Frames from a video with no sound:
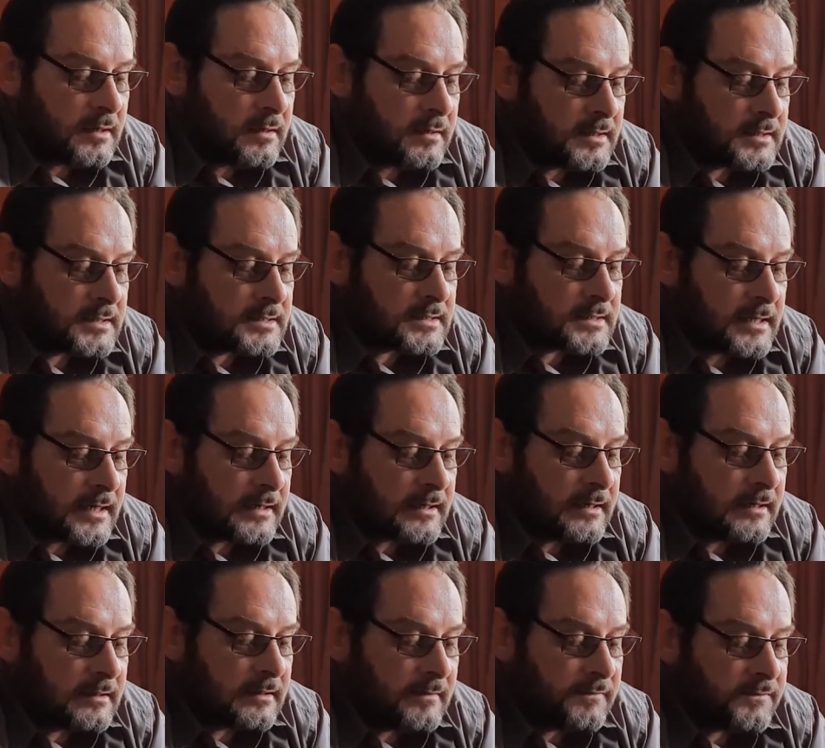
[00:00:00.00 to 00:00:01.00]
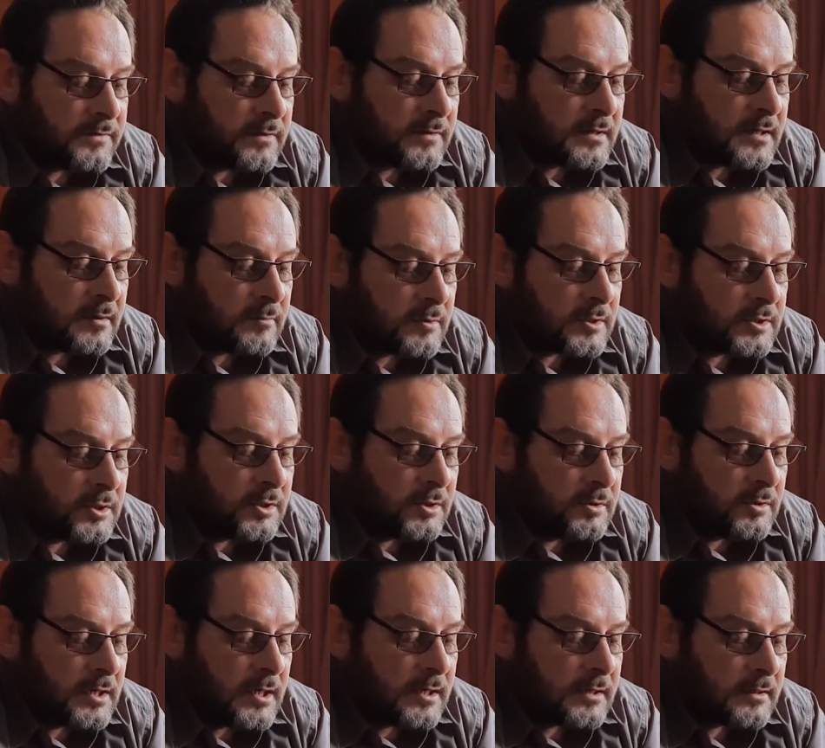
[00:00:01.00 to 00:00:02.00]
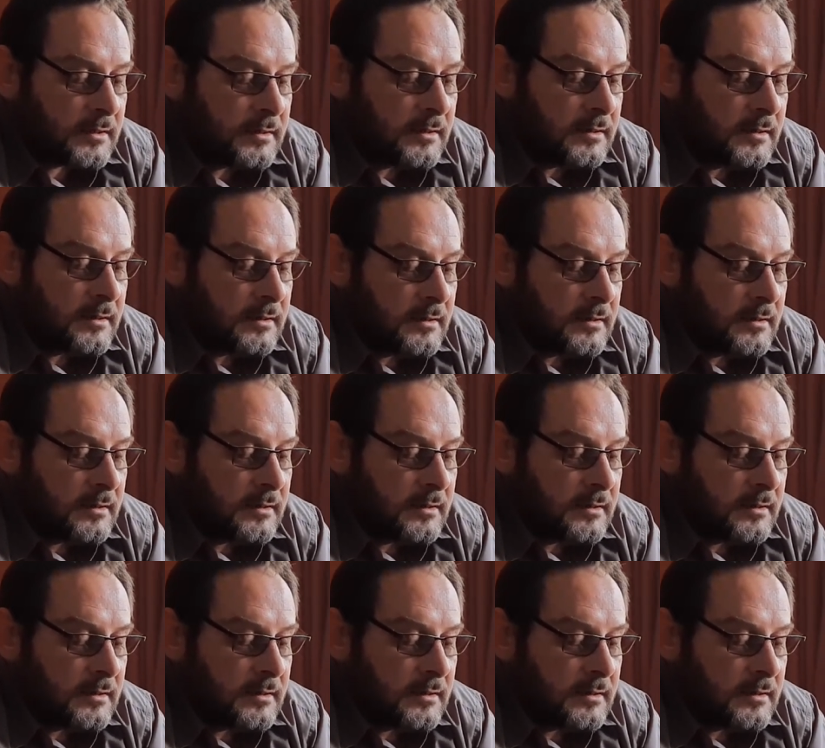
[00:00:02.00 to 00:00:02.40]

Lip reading: This is slightly different than what you get.